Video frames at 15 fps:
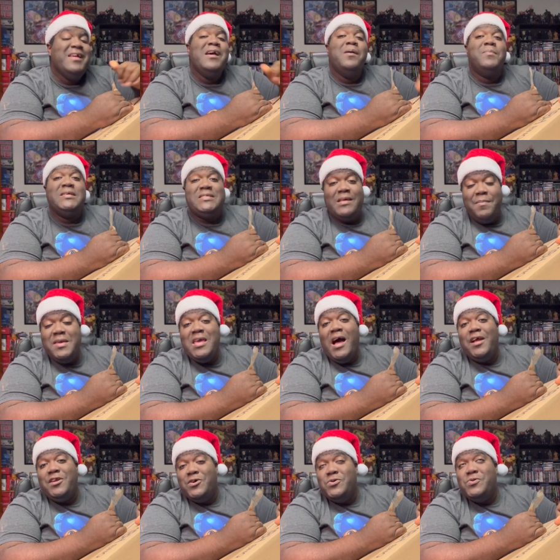But some of
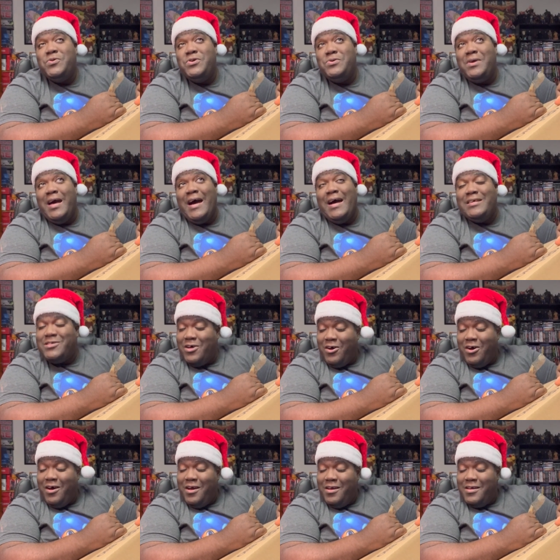y'all know who you guys
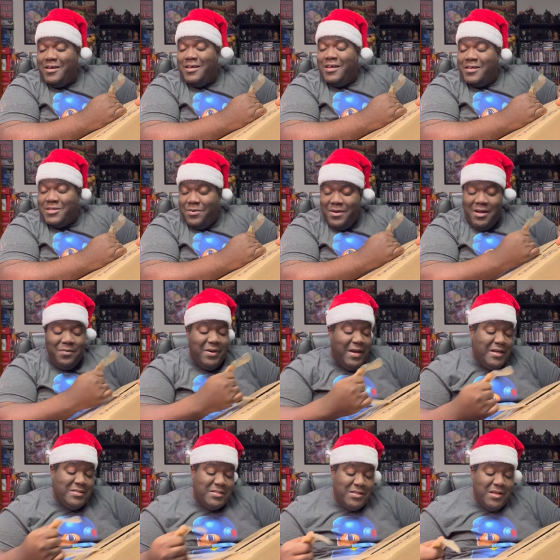are. So
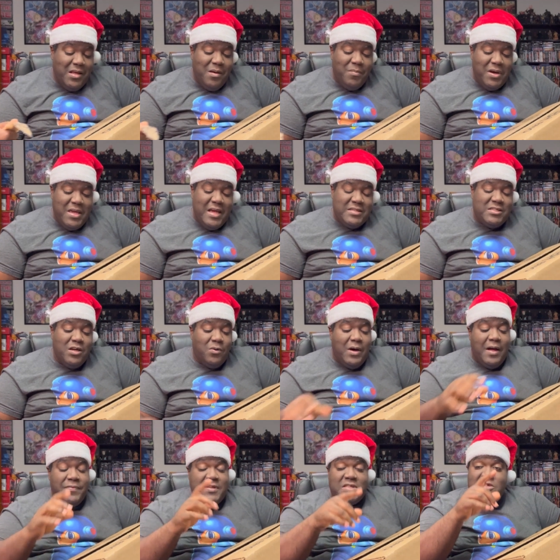anyways, but yeah,
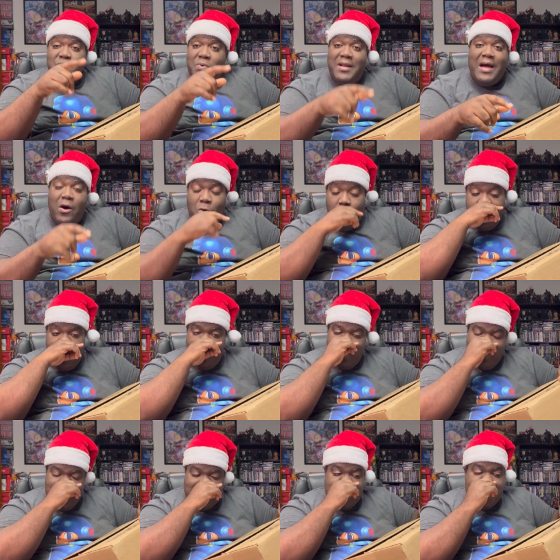so this is what I ordered.
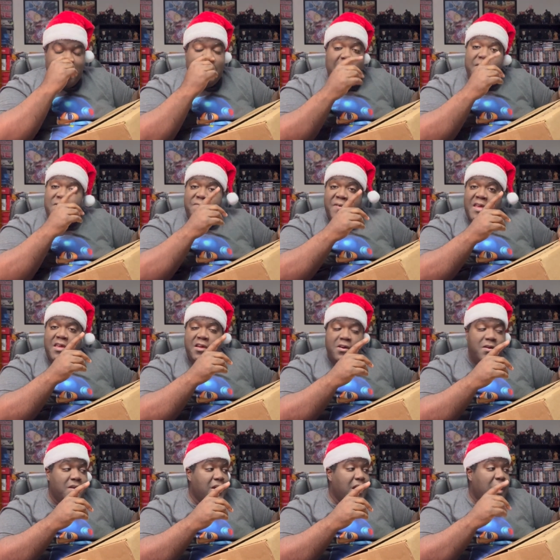This is another
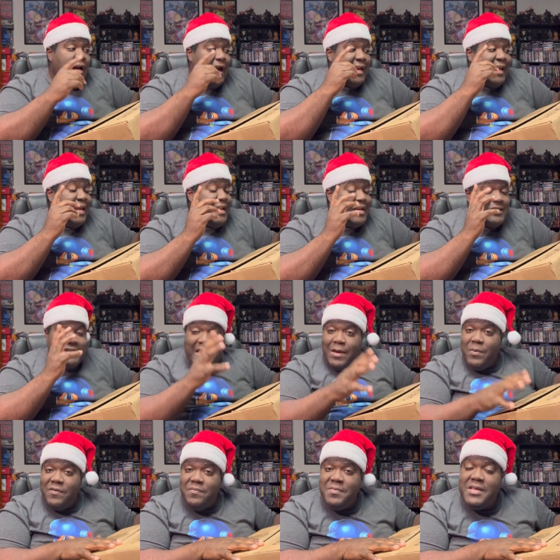figure. I cannot stay
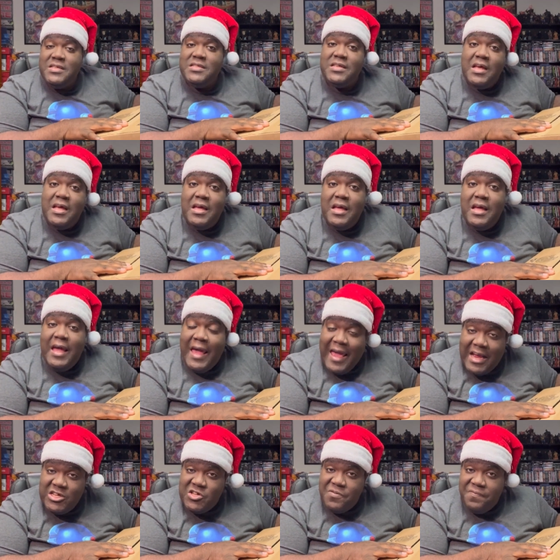away from these
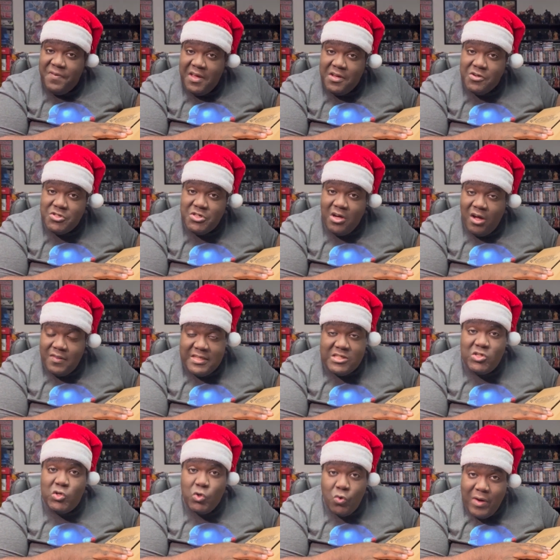action figures, y'all. These
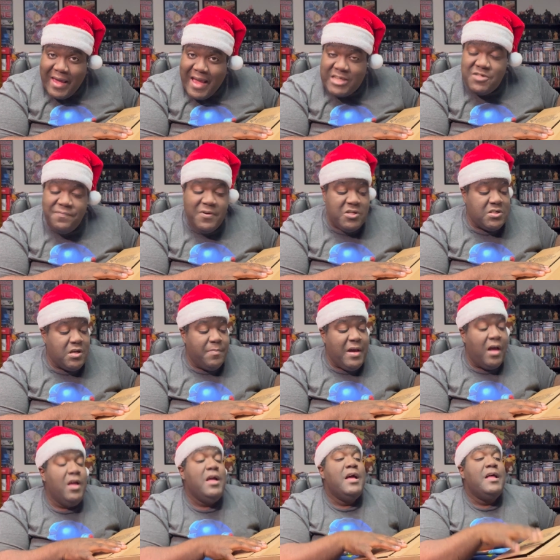cool action figures come
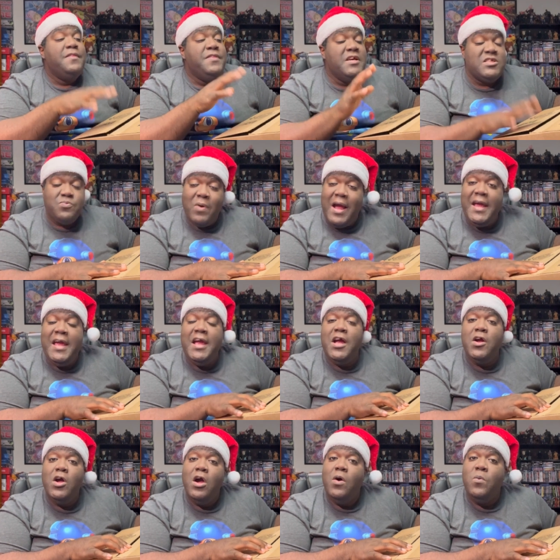out. This right
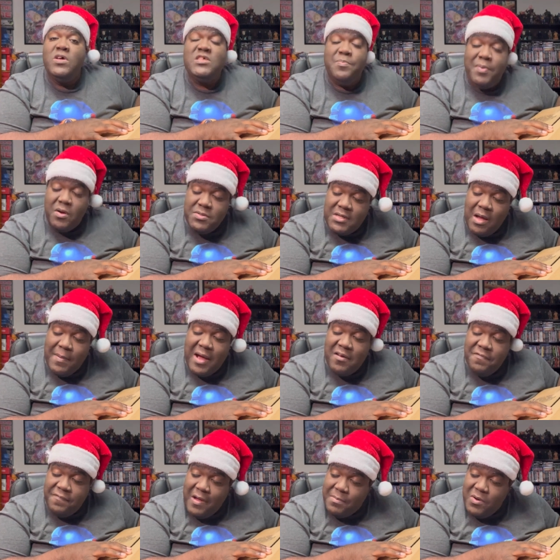here was supposed to come out in
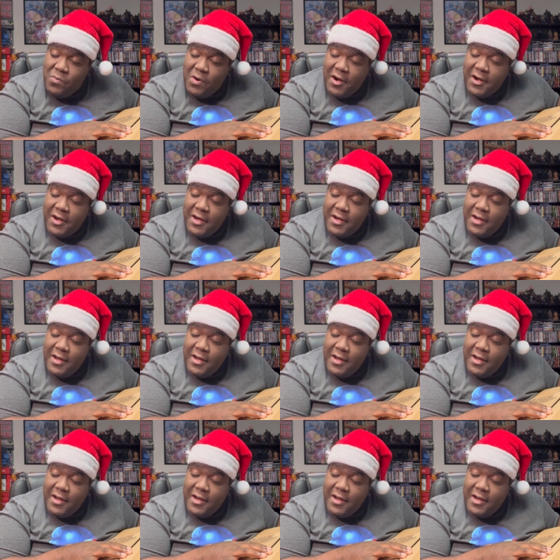February,